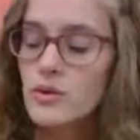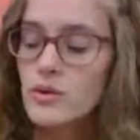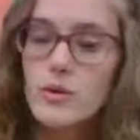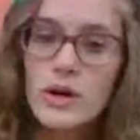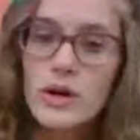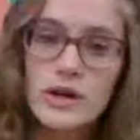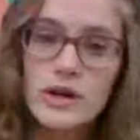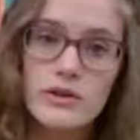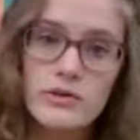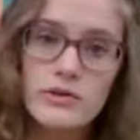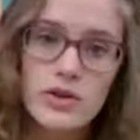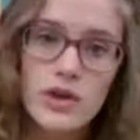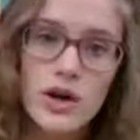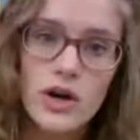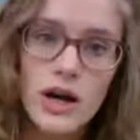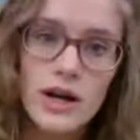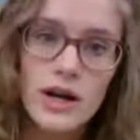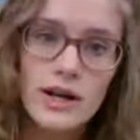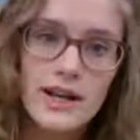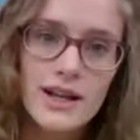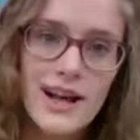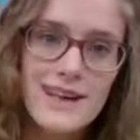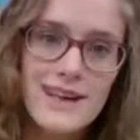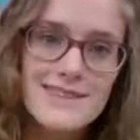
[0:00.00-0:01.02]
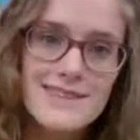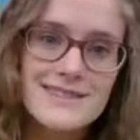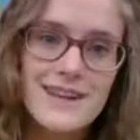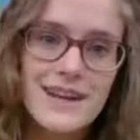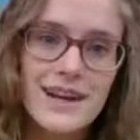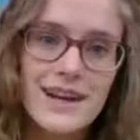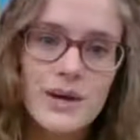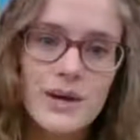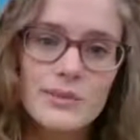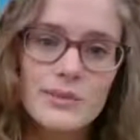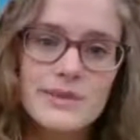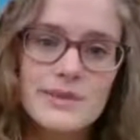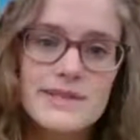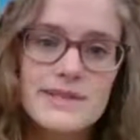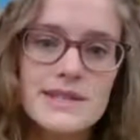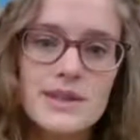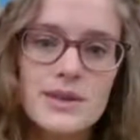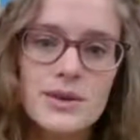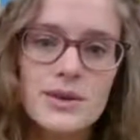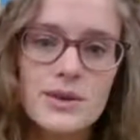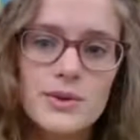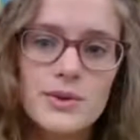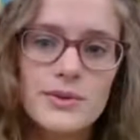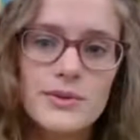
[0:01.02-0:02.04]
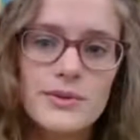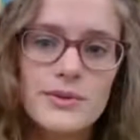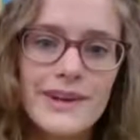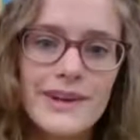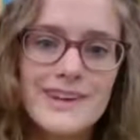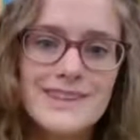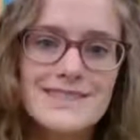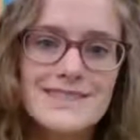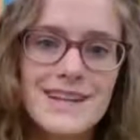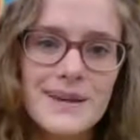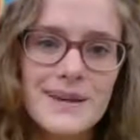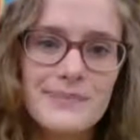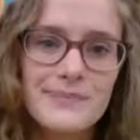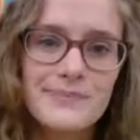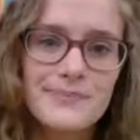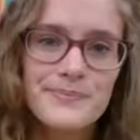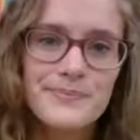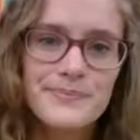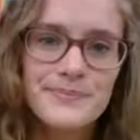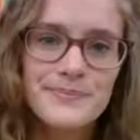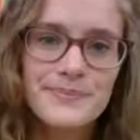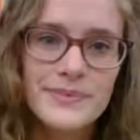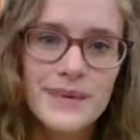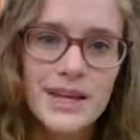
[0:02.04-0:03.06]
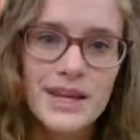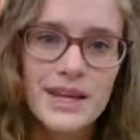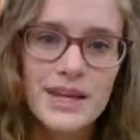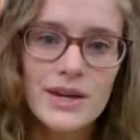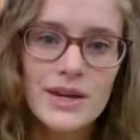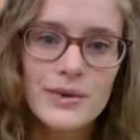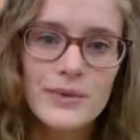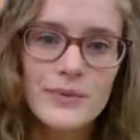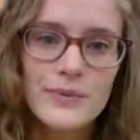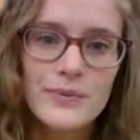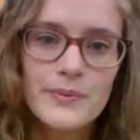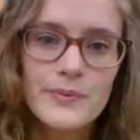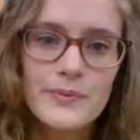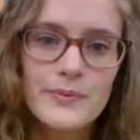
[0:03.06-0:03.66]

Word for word: a wonderful art class, and I will see you next time. Thank you.